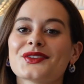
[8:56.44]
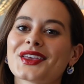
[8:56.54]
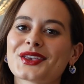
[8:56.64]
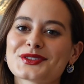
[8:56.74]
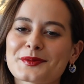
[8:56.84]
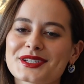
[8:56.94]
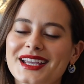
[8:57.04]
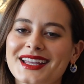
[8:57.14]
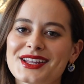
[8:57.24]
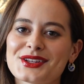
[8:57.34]
So thank you so much
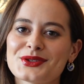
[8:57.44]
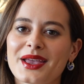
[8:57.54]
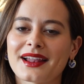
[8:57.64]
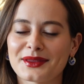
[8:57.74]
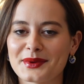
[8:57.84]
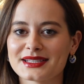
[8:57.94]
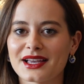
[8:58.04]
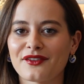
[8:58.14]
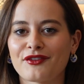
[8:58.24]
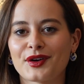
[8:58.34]
again to Ana
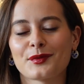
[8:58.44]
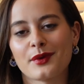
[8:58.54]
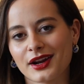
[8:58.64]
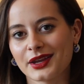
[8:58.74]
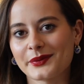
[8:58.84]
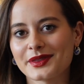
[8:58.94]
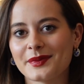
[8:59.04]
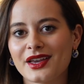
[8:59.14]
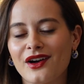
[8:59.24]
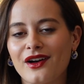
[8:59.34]
Luisa for working with
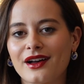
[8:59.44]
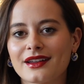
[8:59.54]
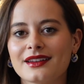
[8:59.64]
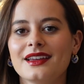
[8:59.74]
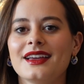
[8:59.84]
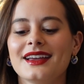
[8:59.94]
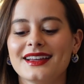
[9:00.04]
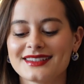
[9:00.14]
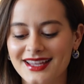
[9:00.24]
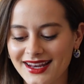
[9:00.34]
me on
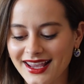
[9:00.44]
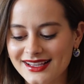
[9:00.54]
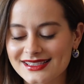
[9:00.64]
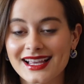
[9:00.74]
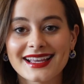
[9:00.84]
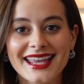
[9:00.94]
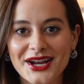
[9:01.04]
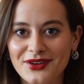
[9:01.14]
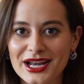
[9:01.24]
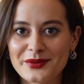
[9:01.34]
today's
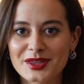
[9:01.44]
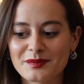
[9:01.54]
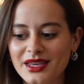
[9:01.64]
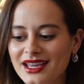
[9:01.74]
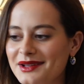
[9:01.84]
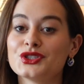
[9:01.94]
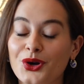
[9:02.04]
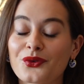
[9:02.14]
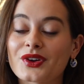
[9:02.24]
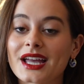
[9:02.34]
get ready with me.
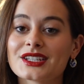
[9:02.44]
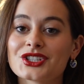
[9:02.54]
Don't forget